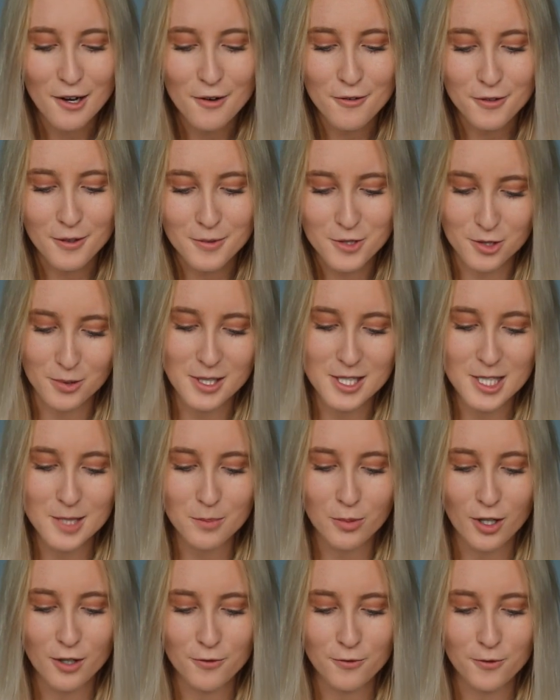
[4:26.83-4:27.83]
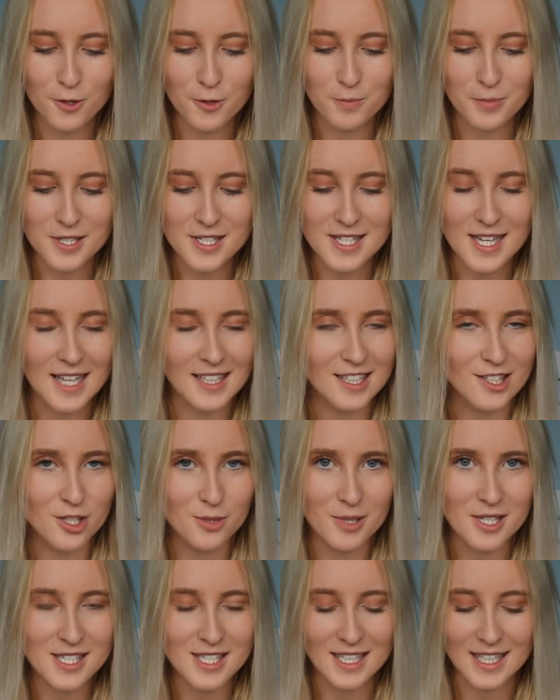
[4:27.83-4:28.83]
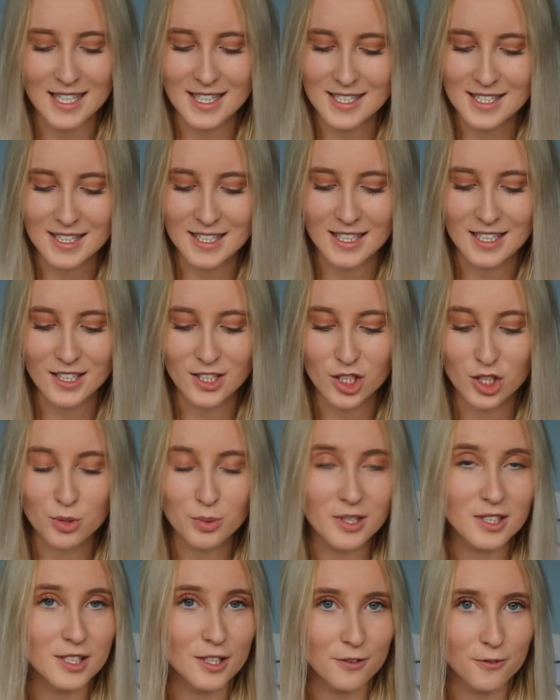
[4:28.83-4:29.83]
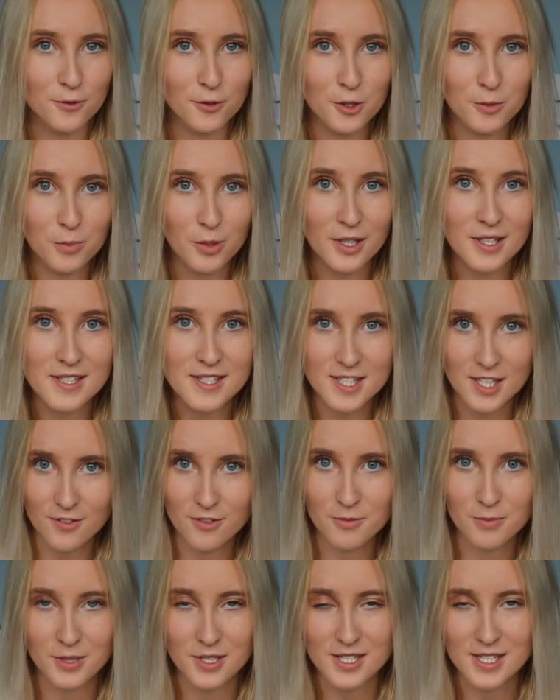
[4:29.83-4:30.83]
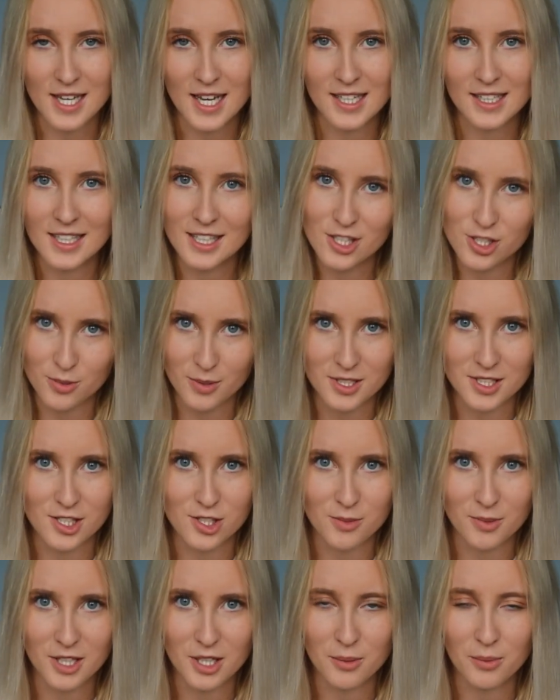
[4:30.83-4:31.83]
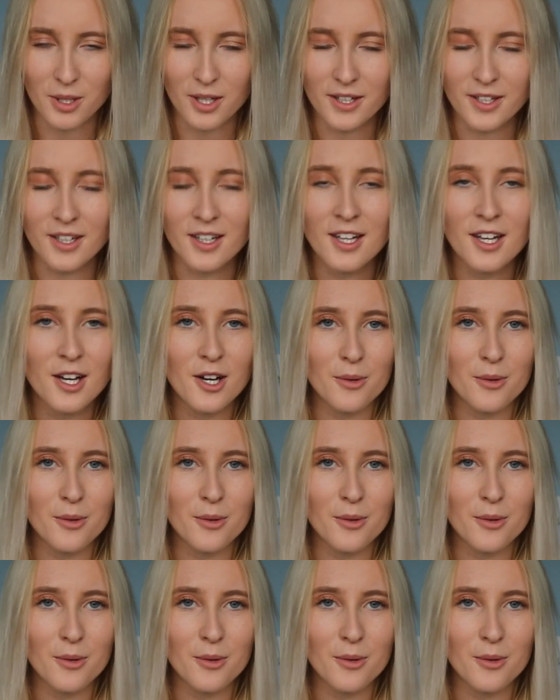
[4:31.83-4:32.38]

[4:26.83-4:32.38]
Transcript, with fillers: from twenty point four percent in twenty eighteen to twenty-four point seven percent in twenty twenty-one,